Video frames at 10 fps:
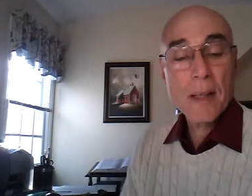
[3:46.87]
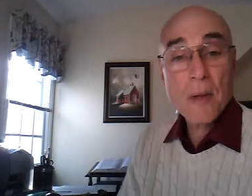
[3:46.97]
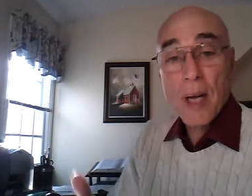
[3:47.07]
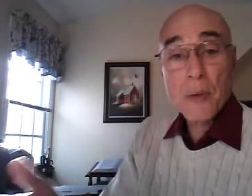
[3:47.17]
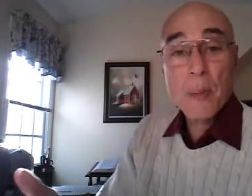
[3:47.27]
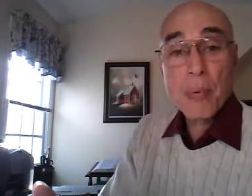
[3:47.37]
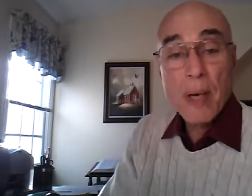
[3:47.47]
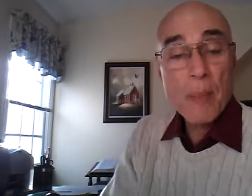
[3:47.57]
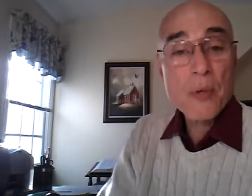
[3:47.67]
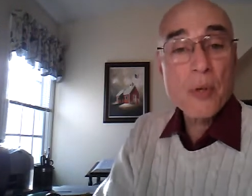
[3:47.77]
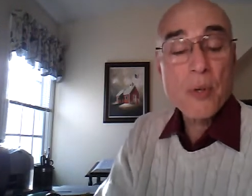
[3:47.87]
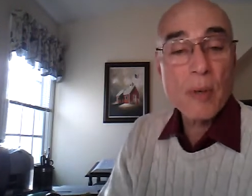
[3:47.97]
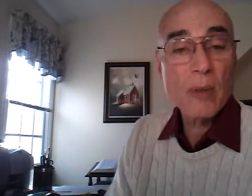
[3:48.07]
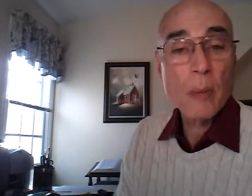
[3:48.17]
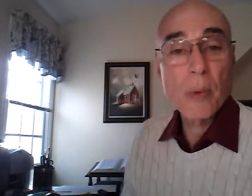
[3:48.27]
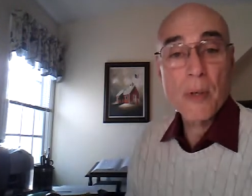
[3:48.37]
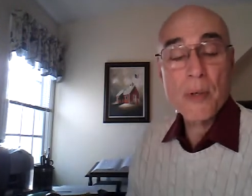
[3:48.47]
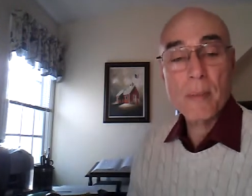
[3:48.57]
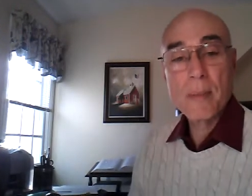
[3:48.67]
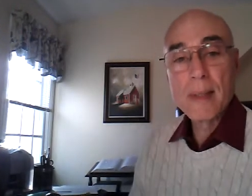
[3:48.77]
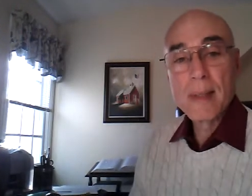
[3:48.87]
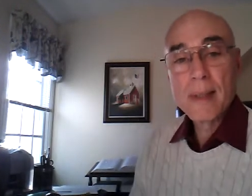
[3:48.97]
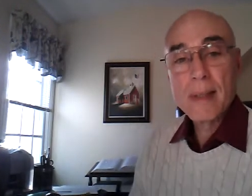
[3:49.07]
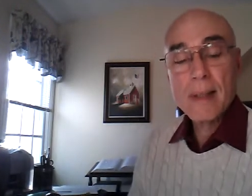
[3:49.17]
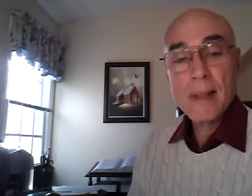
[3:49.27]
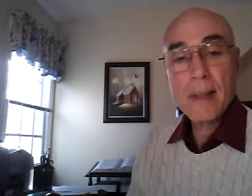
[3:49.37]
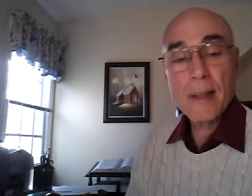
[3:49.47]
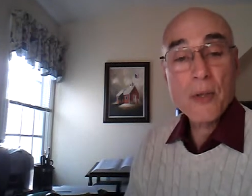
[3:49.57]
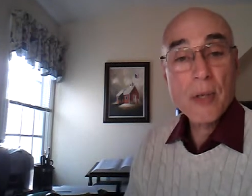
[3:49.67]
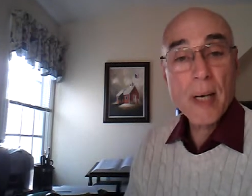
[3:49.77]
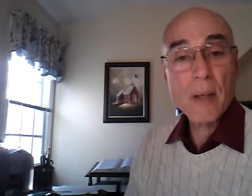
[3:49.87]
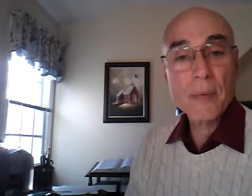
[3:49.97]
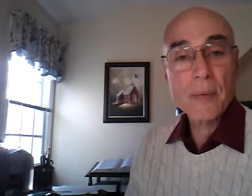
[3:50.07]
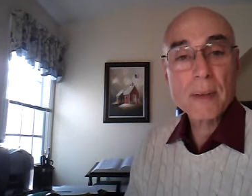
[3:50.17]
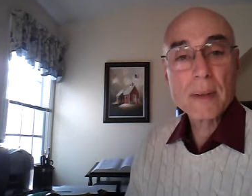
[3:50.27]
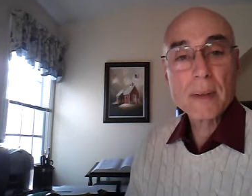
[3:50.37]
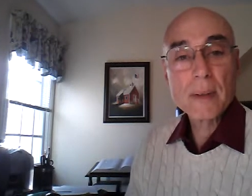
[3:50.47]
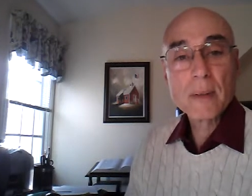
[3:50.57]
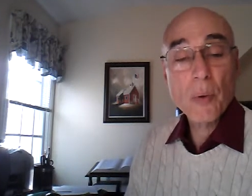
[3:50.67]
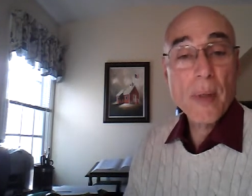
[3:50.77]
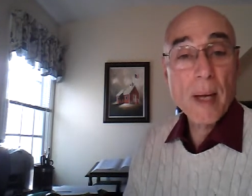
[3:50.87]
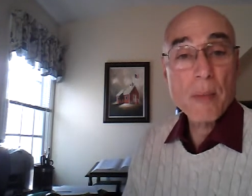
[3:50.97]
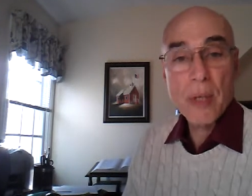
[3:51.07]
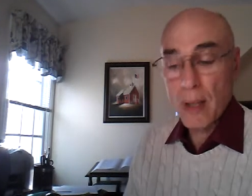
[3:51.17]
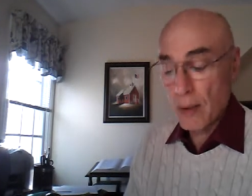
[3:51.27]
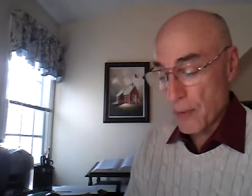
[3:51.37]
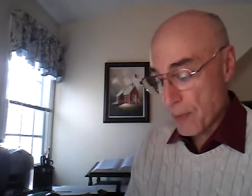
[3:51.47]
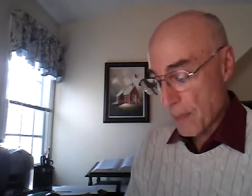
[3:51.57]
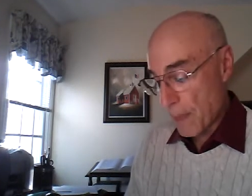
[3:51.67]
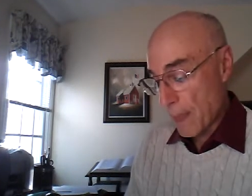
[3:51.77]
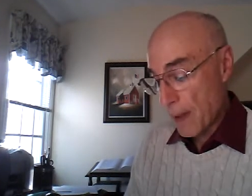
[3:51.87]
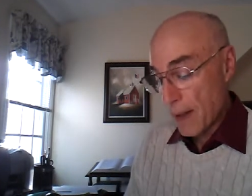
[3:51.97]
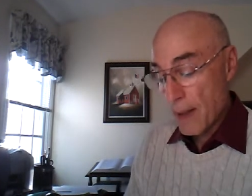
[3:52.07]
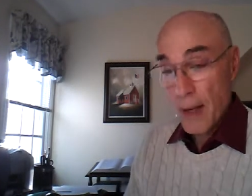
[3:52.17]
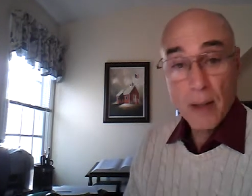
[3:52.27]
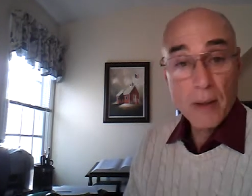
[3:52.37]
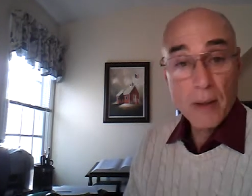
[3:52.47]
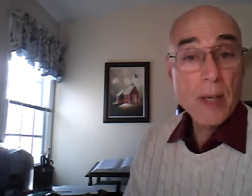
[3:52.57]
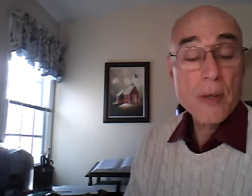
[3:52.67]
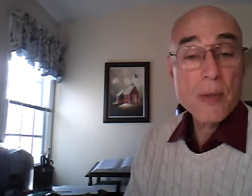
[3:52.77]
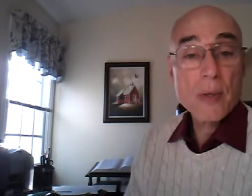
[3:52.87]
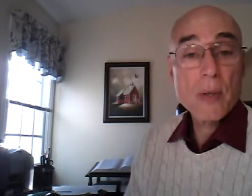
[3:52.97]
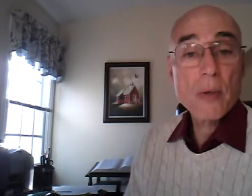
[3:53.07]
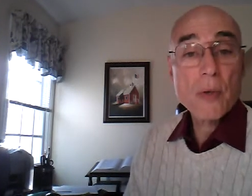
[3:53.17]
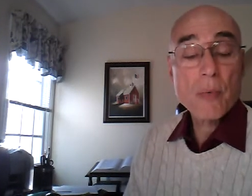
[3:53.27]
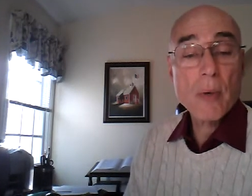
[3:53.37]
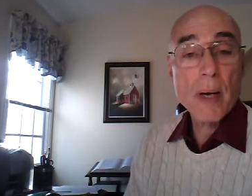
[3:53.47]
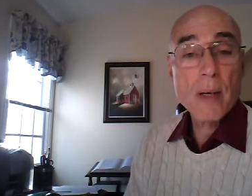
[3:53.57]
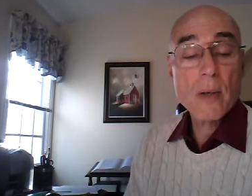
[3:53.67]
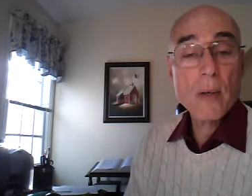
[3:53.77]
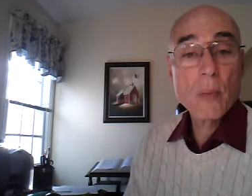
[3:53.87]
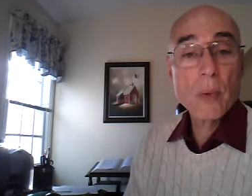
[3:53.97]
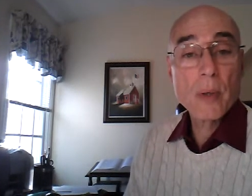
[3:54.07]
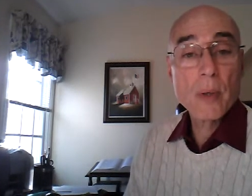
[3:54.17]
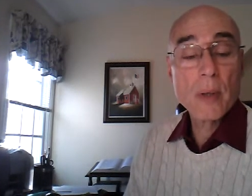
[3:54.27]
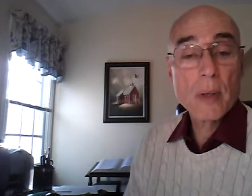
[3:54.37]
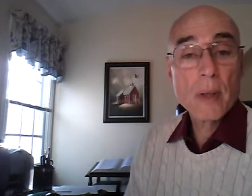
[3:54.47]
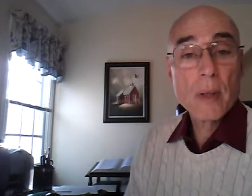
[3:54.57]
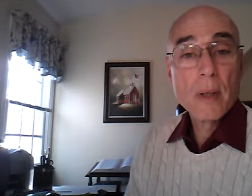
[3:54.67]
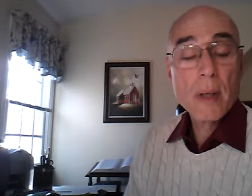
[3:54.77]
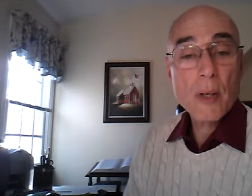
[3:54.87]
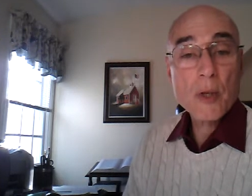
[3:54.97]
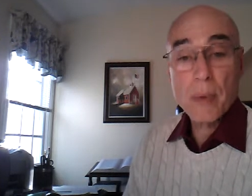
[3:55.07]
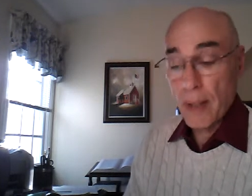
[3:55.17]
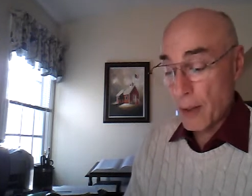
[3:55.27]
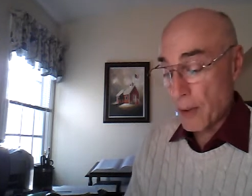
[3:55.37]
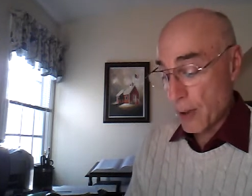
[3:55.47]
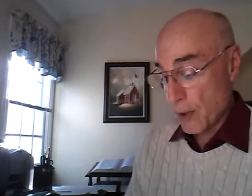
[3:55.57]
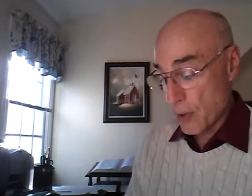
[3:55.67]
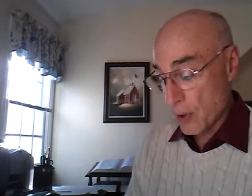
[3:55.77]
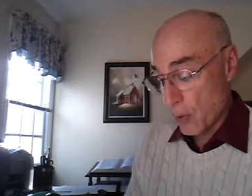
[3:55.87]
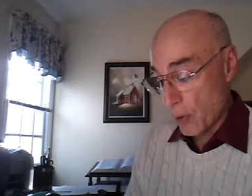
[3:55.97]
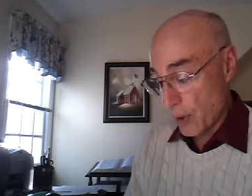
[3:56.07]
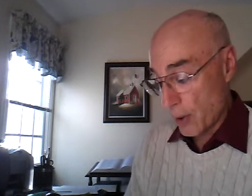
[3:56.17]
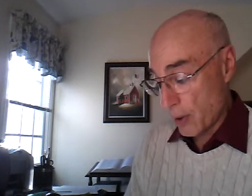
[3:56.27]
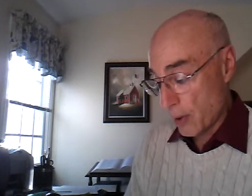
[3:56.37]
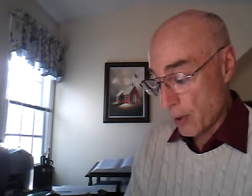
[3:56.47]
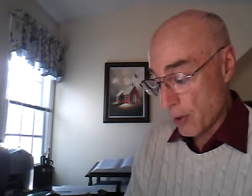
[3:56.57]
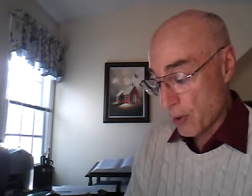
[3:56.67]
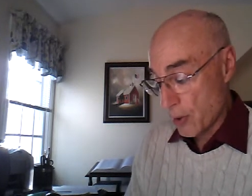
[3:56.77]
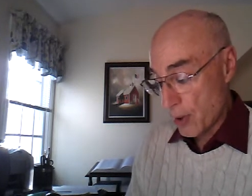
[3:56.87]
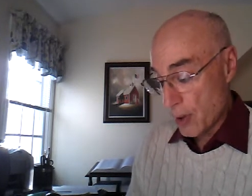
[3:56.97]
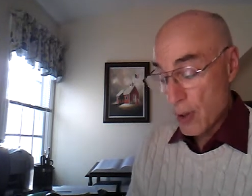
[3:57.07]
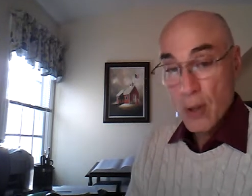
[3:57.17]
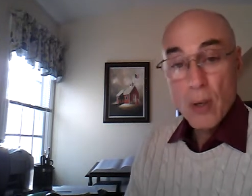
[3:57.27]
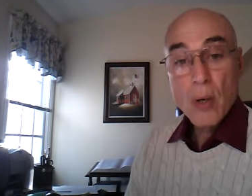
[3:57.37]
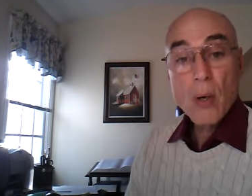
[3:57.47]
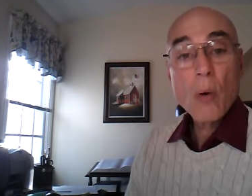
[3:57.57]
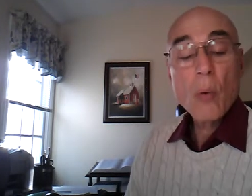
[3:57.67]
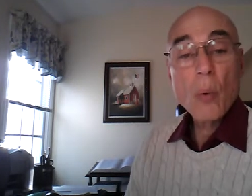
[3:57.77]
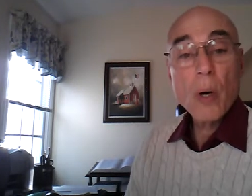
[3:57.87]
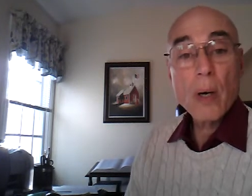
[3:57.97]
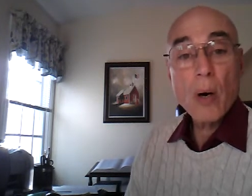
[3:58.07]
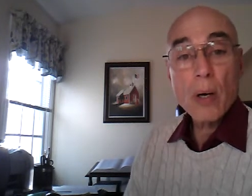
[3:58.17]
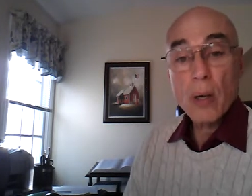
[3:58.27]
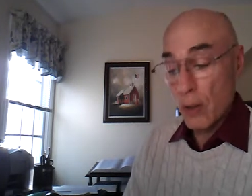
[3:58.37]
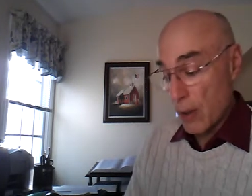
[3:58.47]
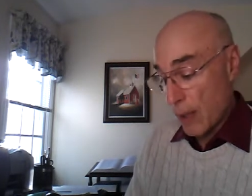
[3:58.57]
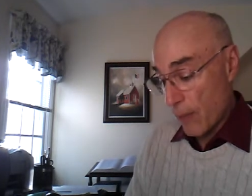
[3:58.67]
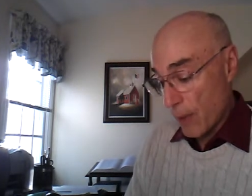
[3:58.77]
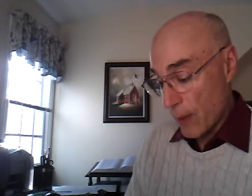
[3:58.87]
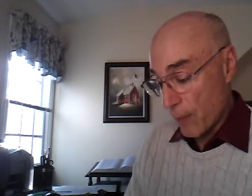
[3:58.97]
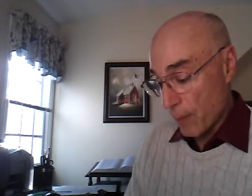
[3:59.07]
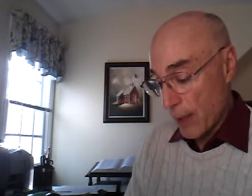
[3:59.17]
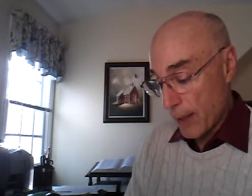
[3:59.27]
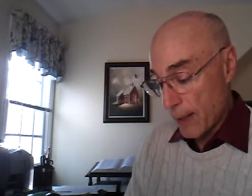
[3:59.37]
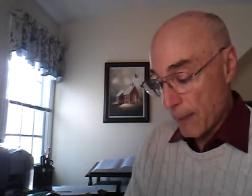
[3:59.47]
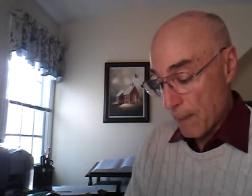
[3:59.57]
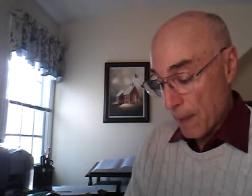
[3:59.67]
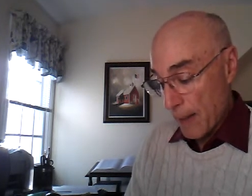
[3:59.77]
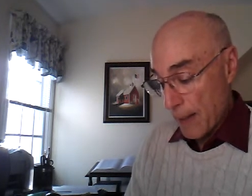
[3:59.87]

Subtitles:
Not the premises of liberalism itself or themselves, at least as this writer would explain things according to this one article I've read by him.